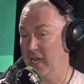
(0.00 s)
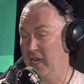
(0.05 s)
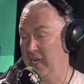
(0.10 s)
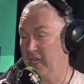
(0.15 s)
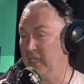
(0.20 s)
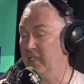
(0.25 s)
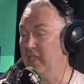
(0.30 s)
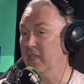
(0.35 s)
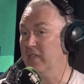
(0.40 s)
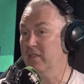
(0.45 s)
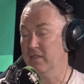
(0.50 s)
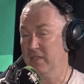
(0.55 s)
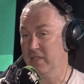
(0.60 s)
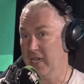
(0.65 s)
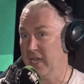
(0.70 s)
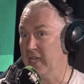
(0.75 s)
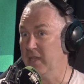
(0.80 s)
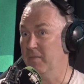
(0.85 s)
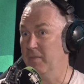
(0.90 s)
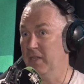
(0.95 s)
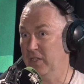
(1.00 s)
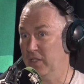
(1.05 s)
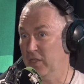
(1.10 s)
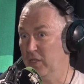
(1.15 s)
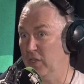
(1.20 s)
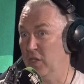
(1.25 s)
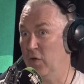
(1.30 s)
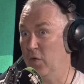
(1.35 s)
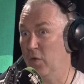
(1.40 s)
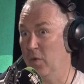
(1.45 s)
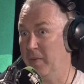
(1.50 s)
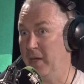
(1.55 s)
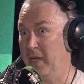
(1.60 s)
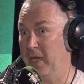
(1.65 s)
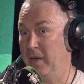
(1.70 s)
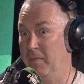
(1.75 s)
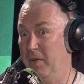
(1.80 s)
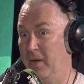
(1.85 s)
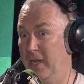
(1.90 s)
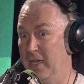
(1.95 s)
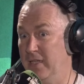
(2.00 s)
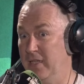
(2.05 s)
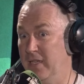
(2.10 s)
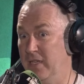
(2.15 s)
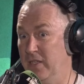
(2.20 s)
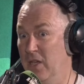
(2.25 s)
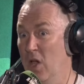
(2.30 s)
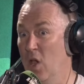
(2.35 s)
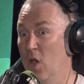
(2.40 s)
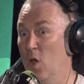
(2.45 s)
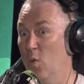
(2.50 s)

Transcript: and it doesn't take them into the European places,